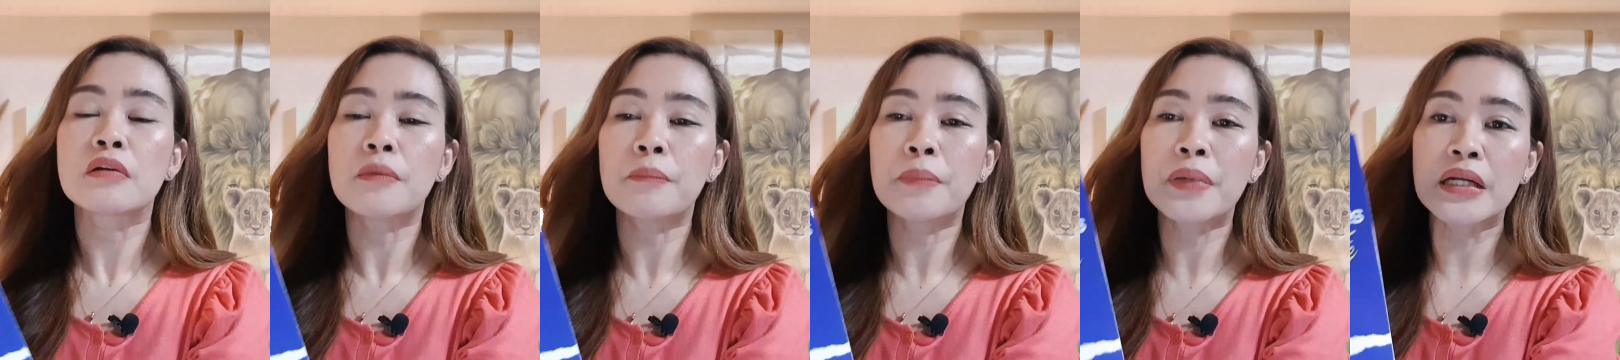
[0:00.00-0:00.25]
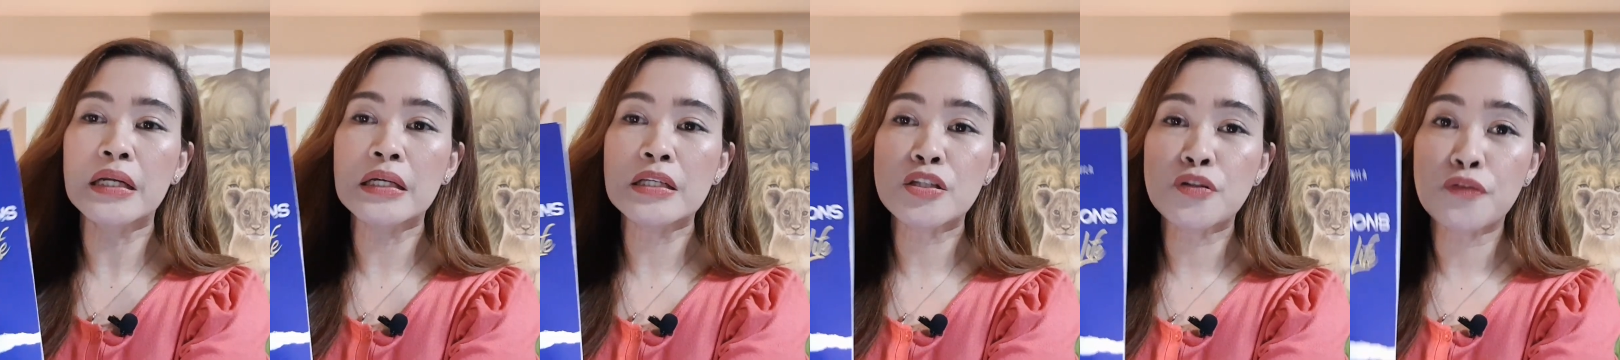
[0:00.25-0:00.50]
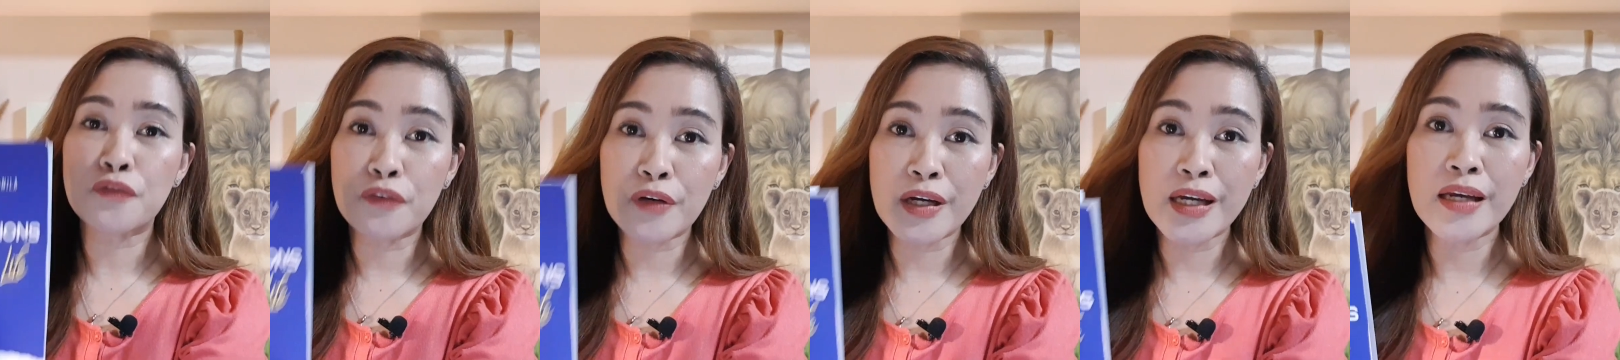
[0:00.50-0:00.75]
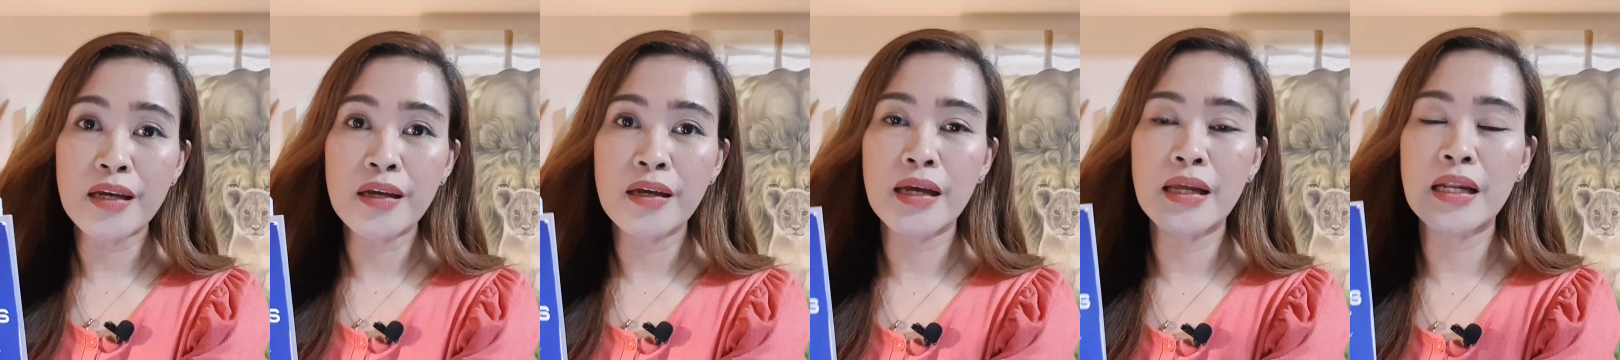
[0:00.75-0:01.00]
But it's
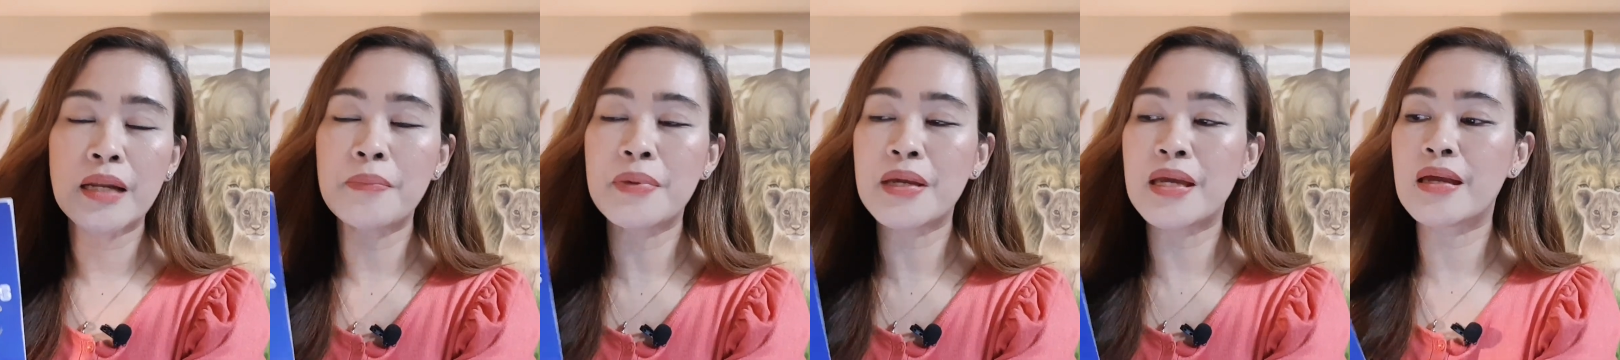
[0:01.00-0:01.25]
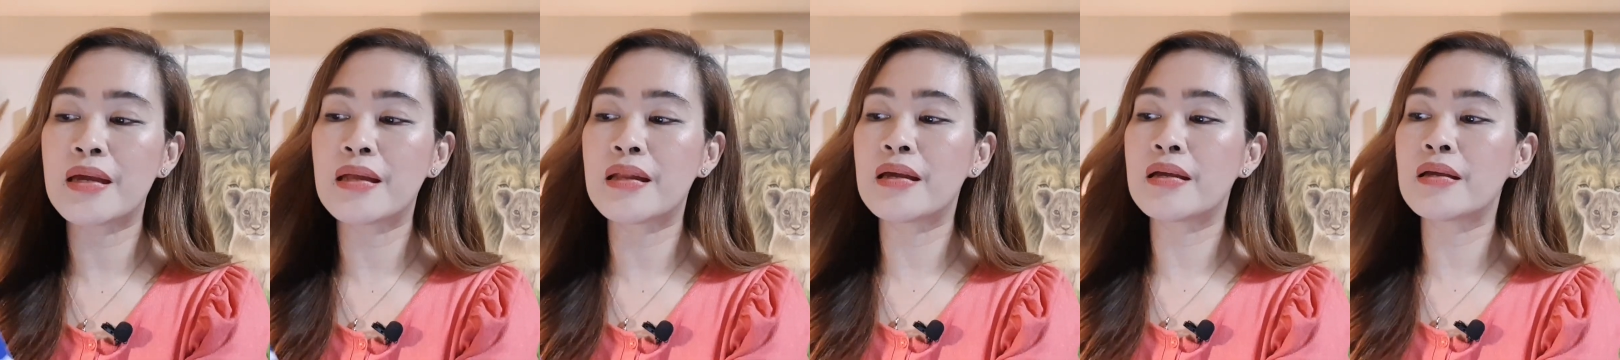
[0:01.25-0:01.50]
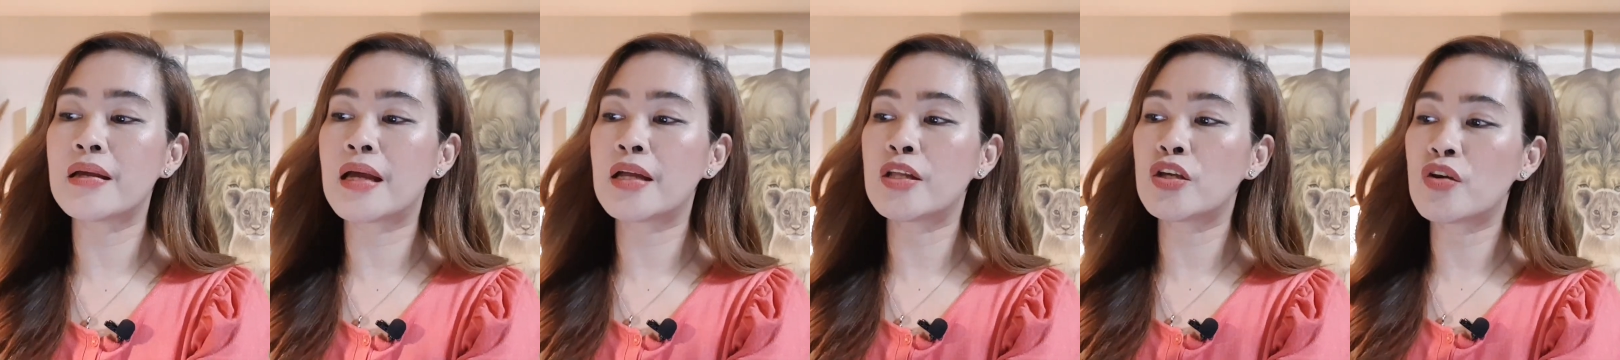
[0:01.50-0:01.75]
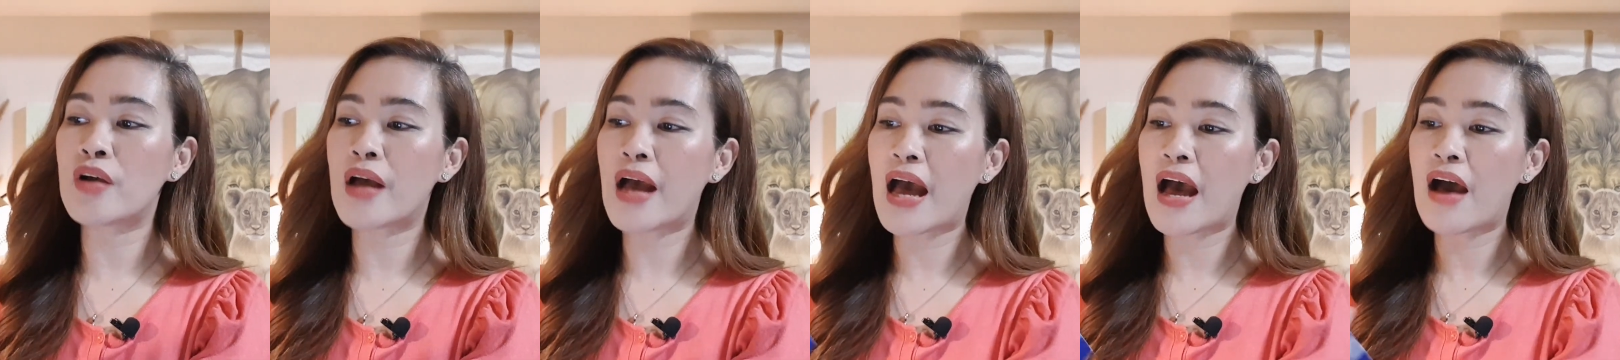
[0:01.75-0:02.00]
free in the beginning, and
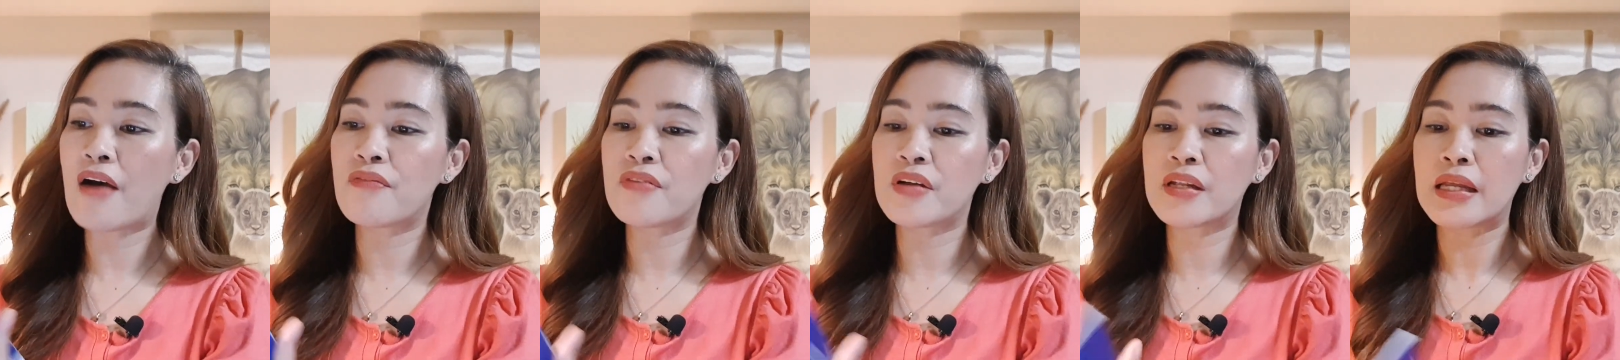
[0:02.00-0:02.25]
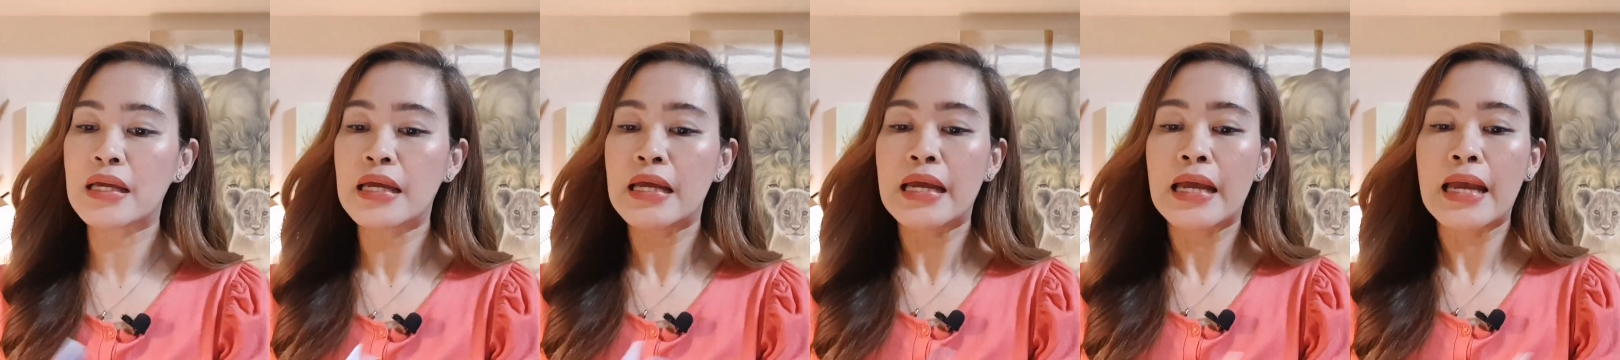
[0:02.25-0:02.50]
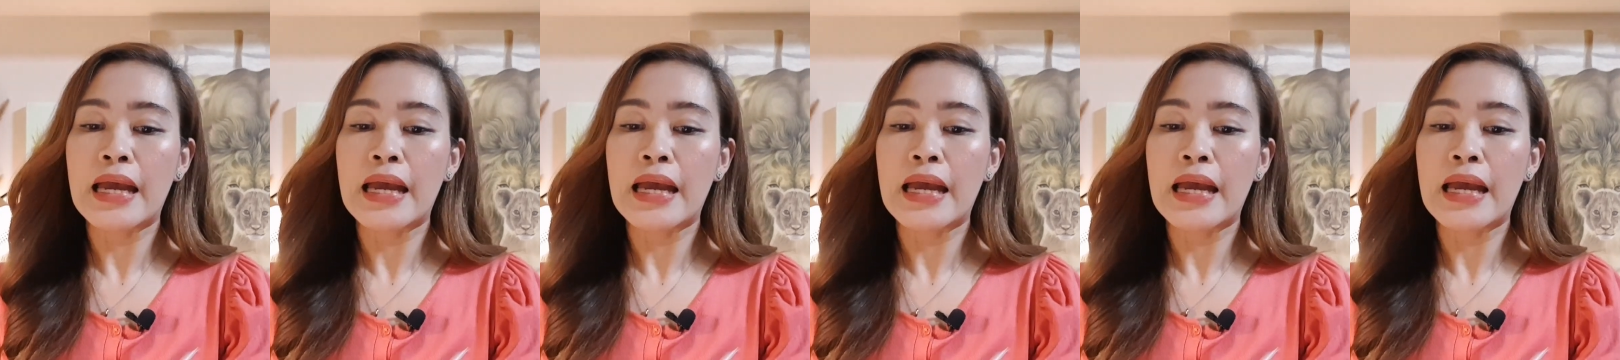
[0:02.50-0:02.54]
you have it.